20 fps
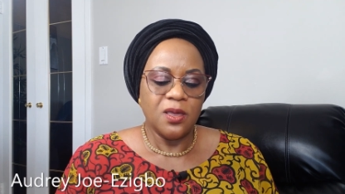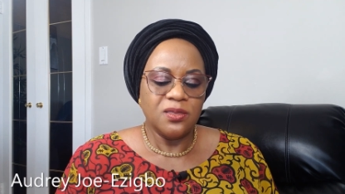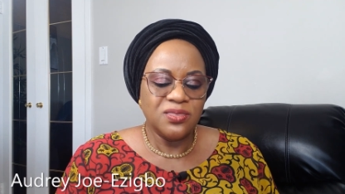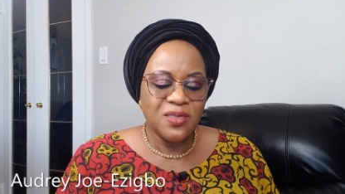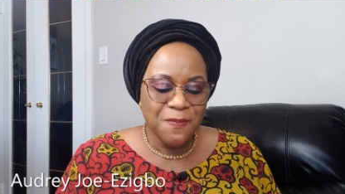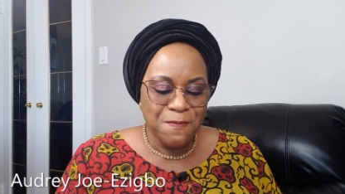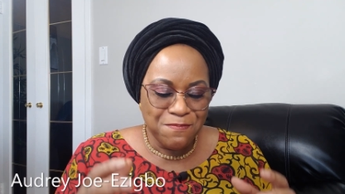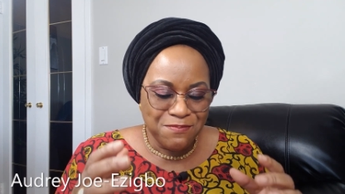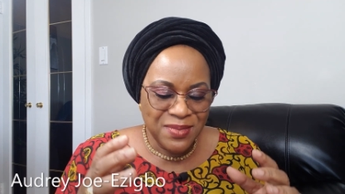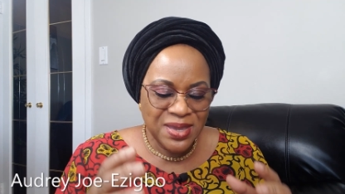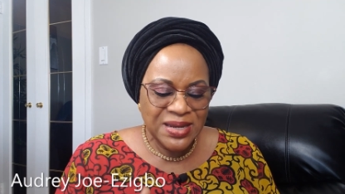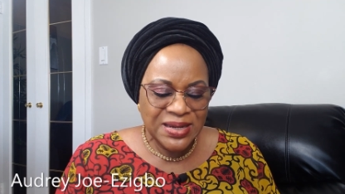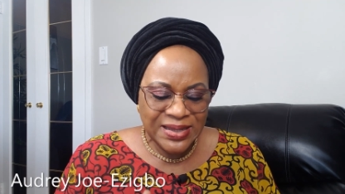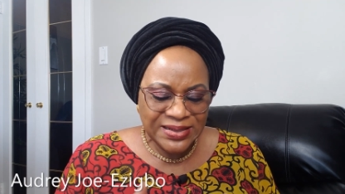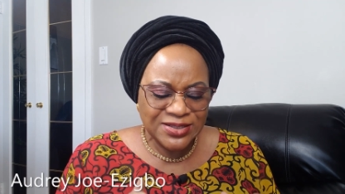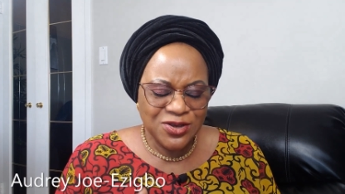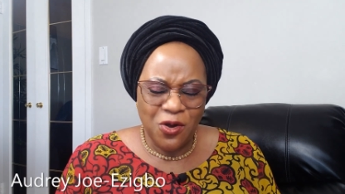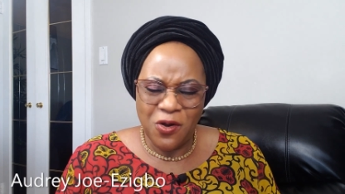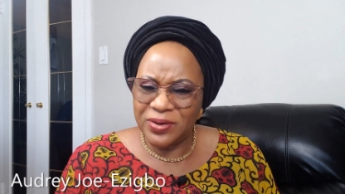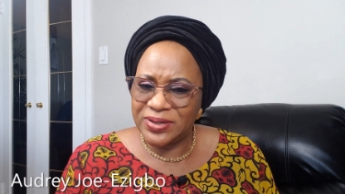The
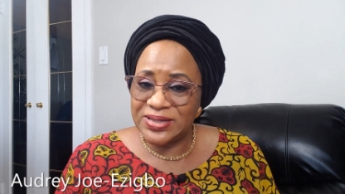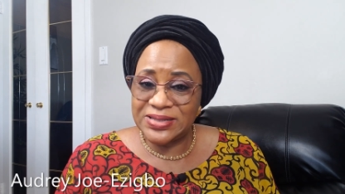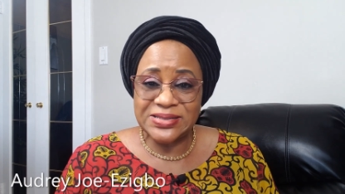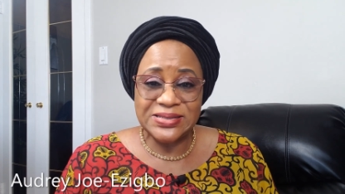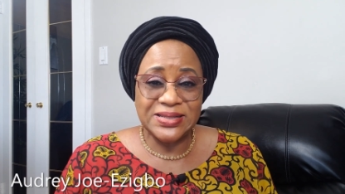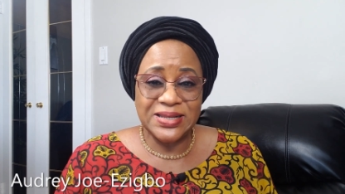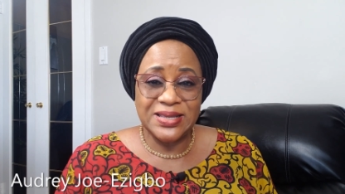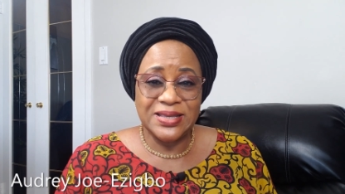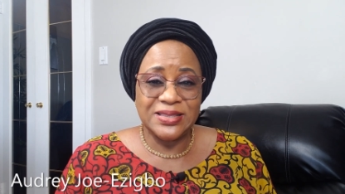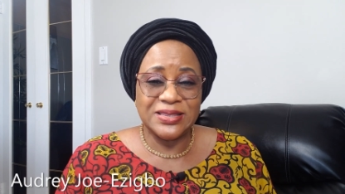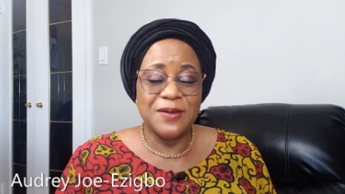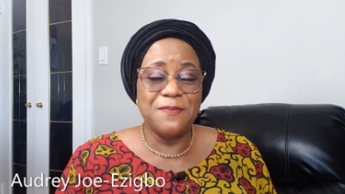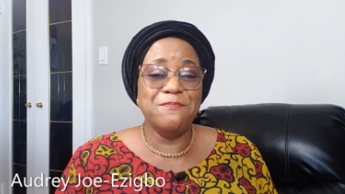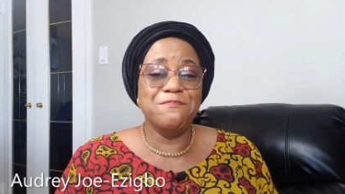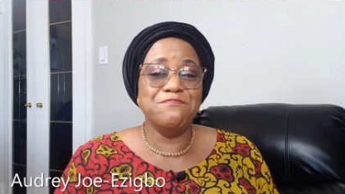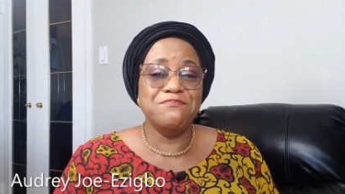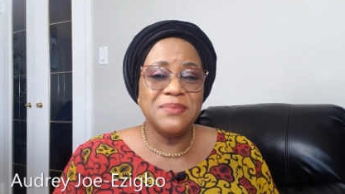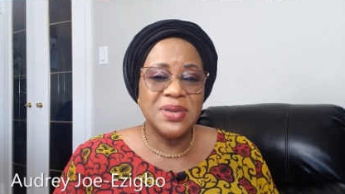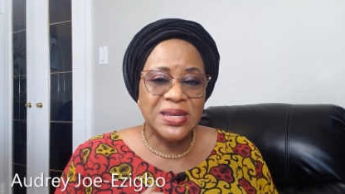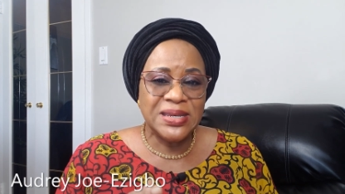minute, honestly, the
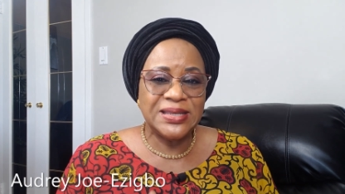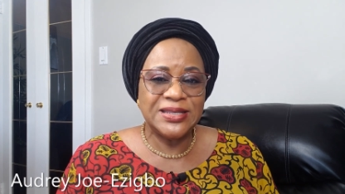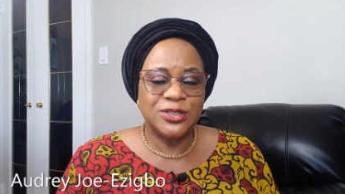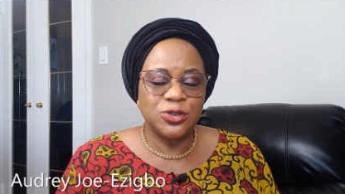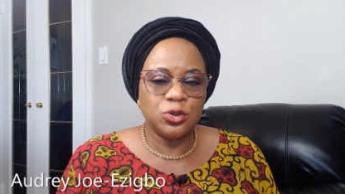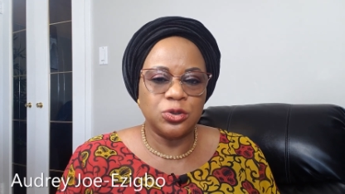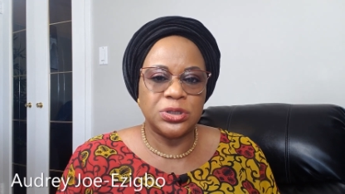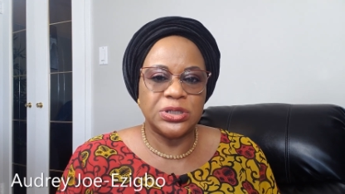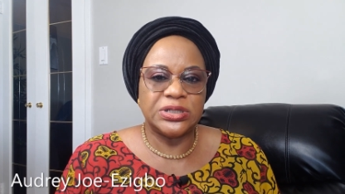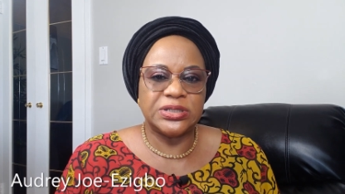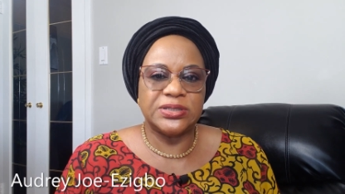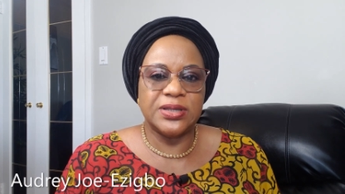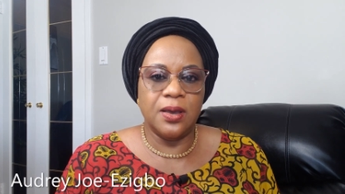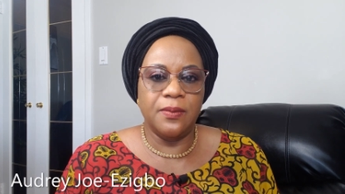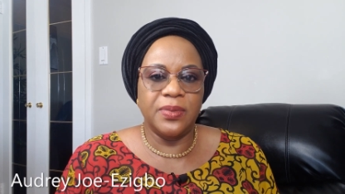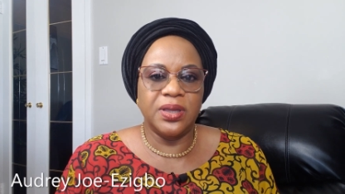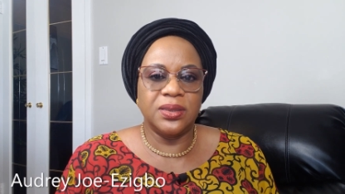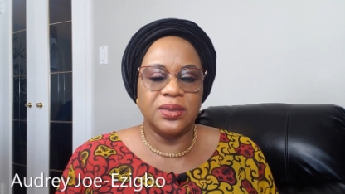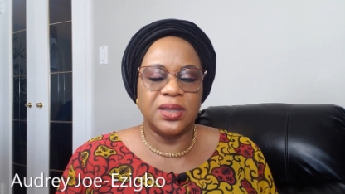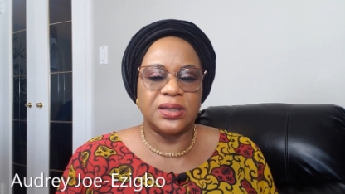minute you
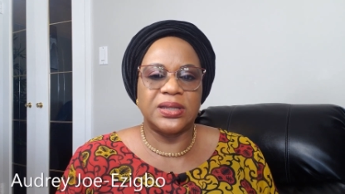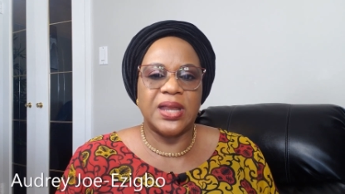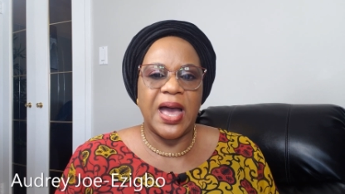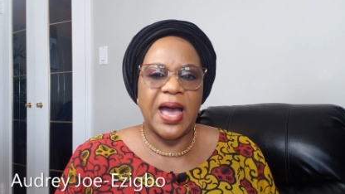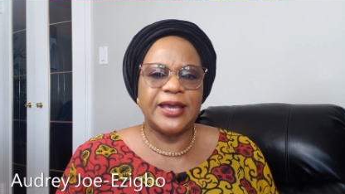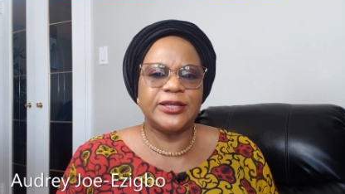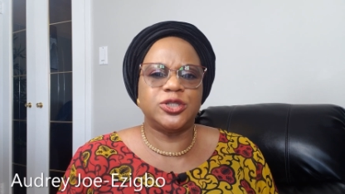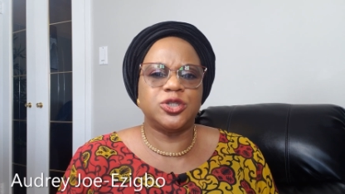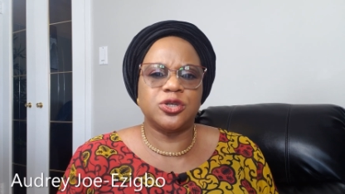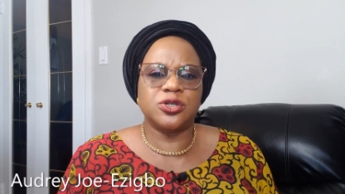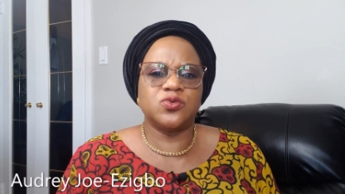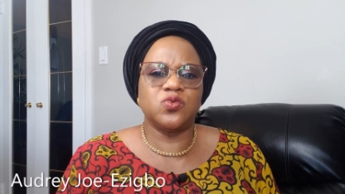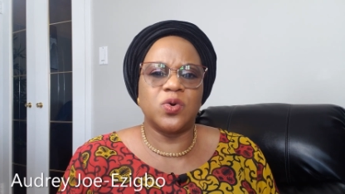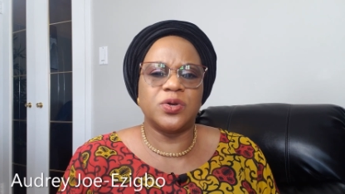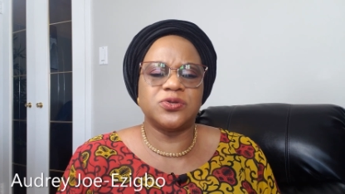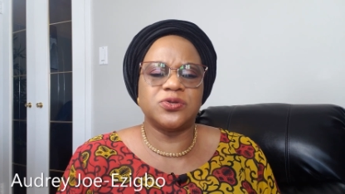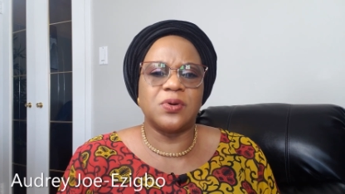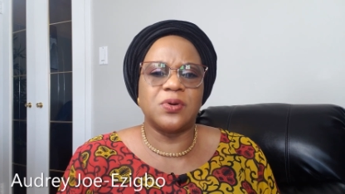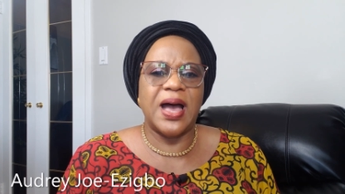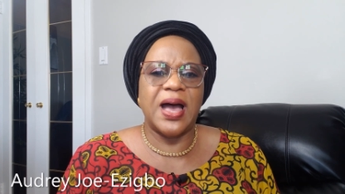determine that I just
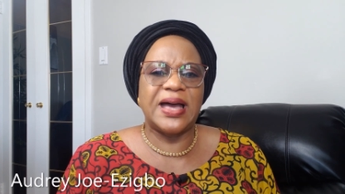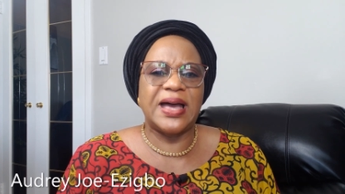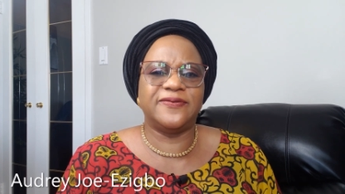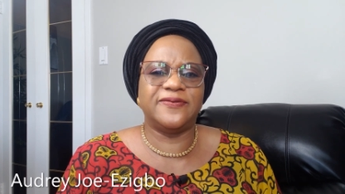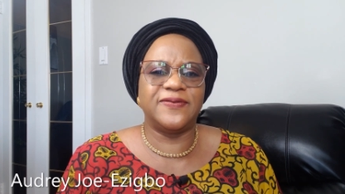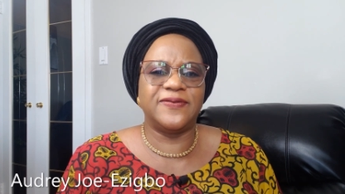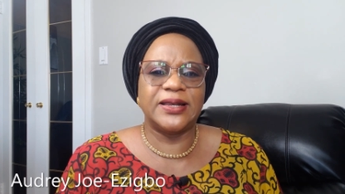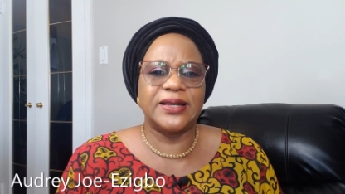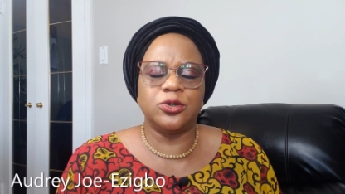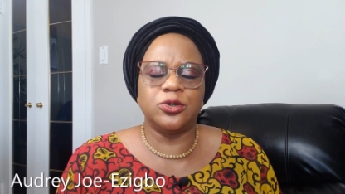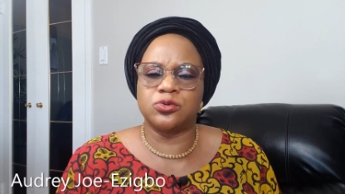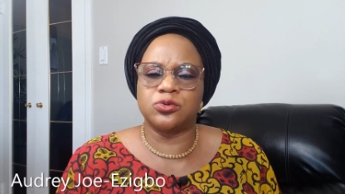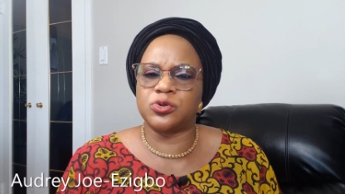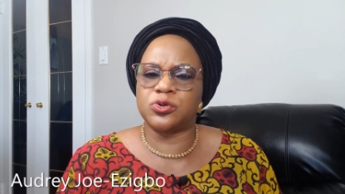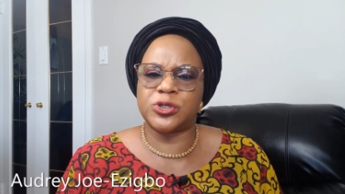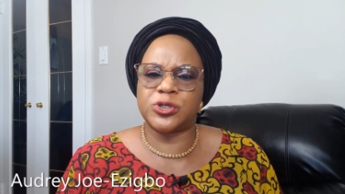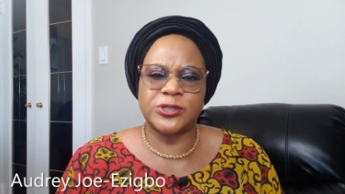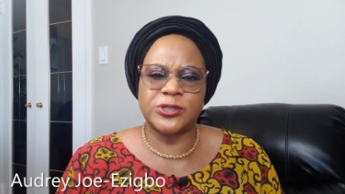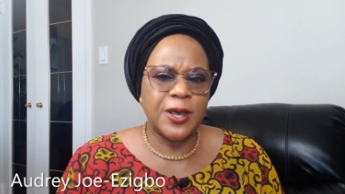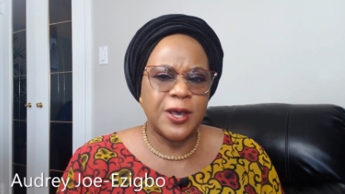want to add value to
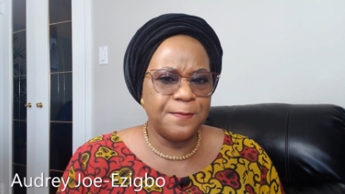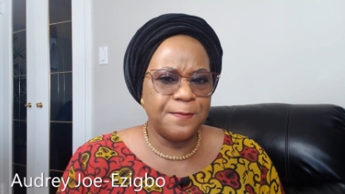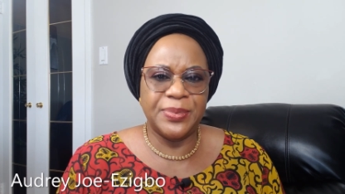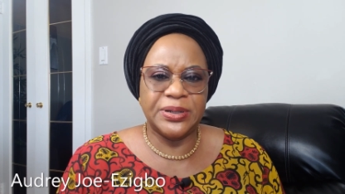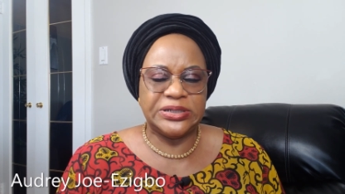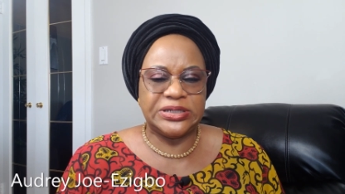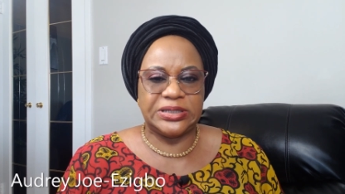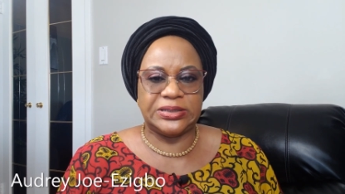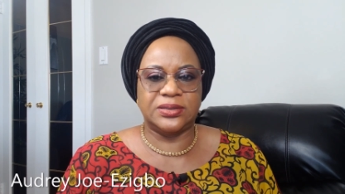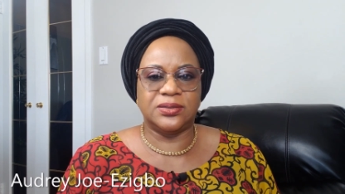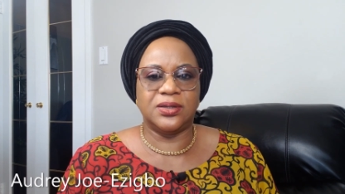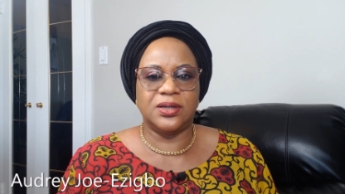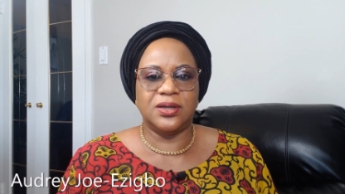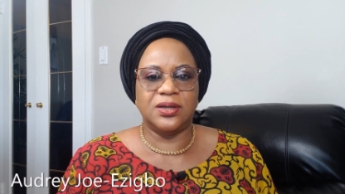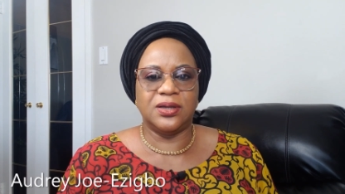somebody,